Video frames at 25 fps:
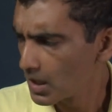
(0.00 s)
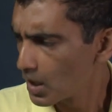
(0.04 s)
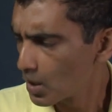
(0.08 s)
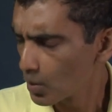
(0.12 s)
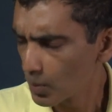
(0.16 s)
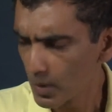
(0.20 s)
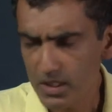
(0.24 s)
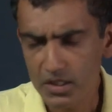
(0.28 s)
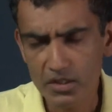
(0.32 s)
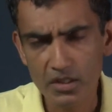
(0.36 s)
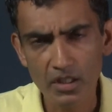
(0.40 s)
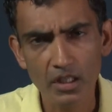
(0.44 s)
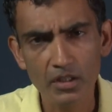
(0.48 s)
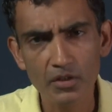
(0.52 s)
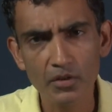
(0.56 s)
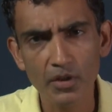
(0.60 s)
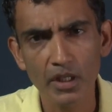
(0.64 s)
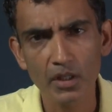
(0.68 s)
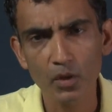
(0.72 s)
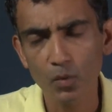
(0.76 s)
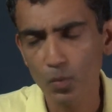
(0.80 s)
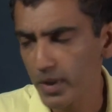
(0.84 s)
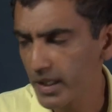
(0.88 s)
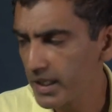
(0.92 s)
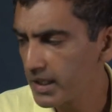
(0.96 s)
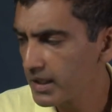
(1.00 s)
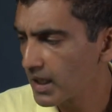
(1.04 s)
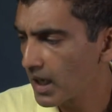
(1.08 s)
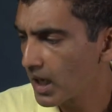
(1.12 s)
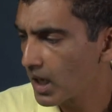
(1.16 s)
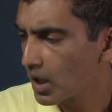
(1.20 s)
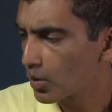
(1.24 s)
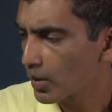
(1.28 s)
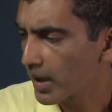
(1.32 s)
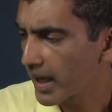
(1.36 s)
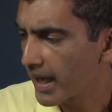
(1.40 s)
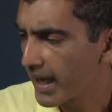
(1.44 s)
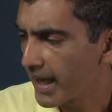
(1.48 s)
We'll start right away
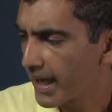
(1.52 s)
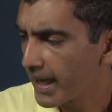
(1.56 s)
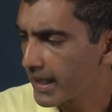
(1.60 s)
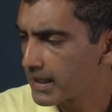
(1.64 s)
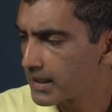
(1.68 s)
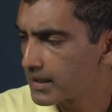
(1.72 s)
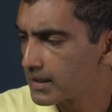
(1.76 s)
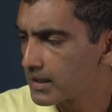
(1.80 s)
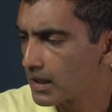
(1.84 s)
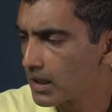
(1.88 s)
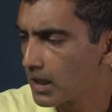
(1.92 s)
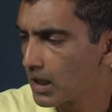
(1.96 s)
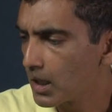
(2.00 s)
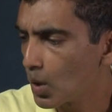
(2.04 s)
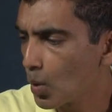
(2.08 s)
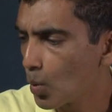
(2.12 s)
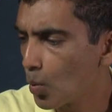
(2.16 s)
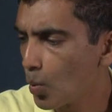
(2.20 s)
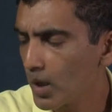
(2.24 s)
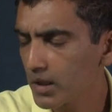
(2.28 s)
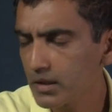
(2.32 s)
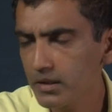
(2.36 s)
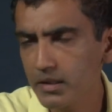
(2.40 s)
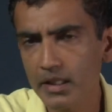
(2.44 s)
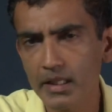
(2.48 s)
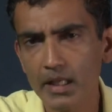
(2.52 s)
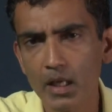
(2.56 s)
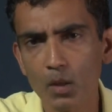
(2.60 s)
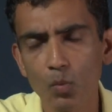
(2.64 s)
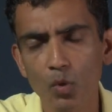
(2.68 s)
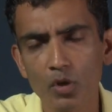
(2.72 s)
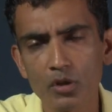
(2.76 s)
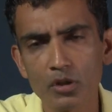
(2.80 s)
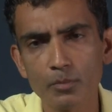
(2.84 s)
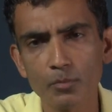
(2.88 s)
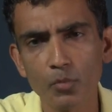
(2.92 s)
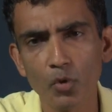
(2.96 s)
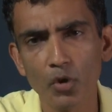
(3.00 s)
now, and one thing I
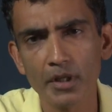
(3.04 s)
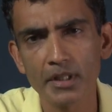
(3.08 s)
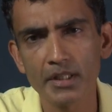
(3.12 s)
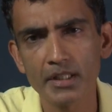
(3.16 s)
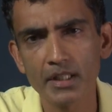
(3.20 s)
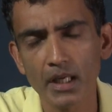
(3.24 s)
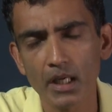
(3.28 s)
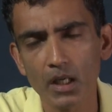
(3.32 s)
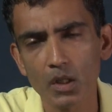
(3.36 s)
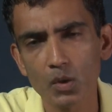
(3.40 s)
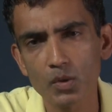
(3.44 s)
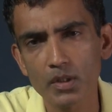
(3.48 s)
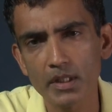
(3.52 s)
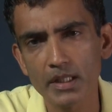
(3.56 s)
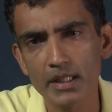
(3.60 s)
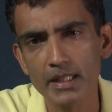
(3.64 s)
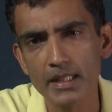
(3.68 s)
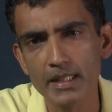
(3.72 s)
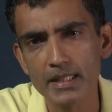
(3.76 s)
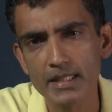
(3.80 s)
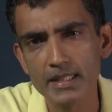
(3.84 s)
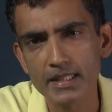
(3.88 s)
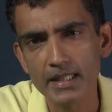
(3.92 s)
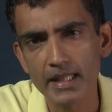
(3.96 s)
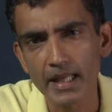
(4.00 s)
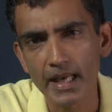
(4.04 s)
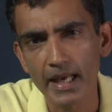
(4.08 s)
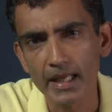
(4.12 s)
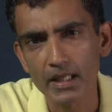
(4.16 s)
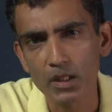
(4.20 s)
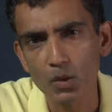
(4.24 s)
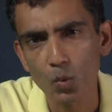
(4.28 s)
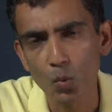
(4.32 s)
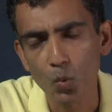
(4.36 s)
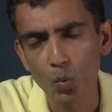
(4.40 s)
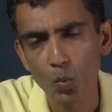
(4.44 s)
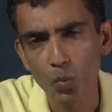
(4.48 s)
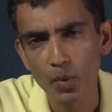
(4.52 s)
want to point out is that
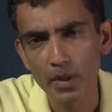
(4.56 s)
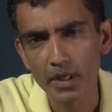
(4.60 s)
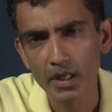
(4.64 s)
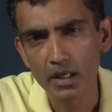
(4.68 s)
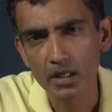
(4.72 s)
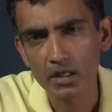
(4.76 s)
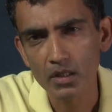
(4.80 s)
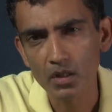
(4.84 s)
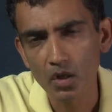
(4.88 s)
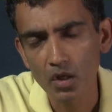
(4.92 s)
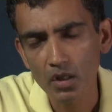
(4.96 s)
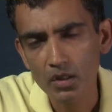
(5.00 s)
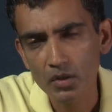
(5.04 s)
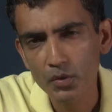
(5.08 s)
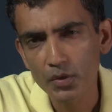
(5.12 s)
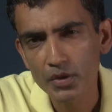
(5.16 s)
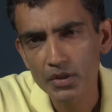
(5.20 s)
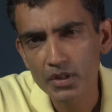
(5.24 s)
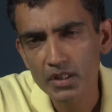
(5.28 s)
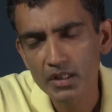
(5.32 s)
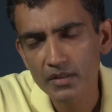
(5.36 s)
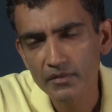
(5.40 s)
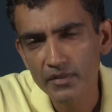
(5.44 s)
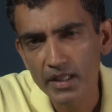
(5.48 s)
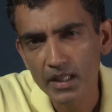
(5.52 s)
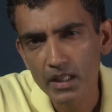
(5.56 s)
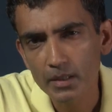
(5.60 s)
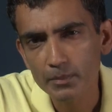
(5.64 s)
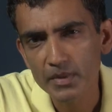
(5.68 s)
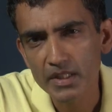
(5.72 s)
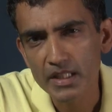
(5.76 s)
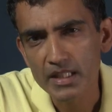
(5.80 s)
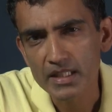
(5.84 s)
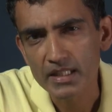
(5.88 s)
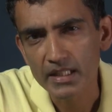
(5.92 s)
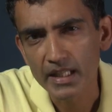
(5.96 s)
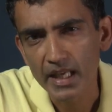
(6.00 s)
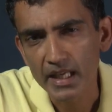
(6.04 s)
we are not going to develop
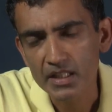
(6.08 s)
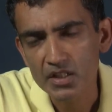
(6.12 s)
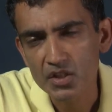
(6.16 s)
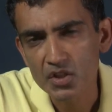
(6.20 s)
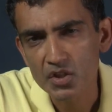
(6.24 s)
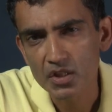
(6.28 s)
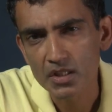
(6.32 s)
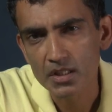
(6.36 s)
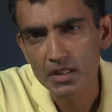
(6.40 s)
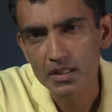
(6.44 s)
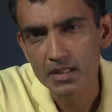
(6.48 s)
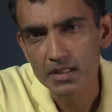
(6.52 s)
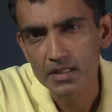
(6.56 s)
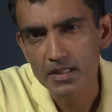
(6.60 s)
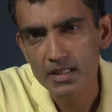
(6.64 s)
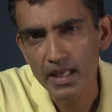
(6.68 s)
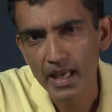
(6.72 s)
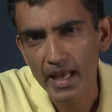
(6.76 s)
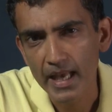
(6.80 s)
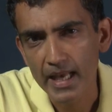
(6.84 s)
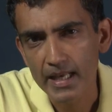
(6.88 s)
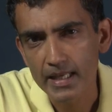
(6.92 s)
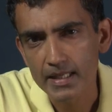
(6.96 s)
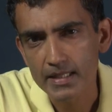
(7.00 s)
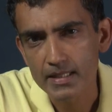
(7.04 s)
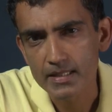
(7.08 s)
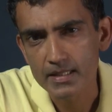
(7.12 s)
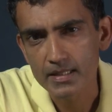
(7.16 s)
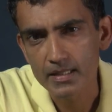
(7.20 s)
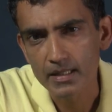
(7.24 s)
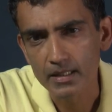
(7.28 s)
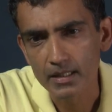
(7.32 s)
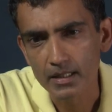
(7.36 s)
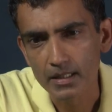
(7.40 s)
these lectures as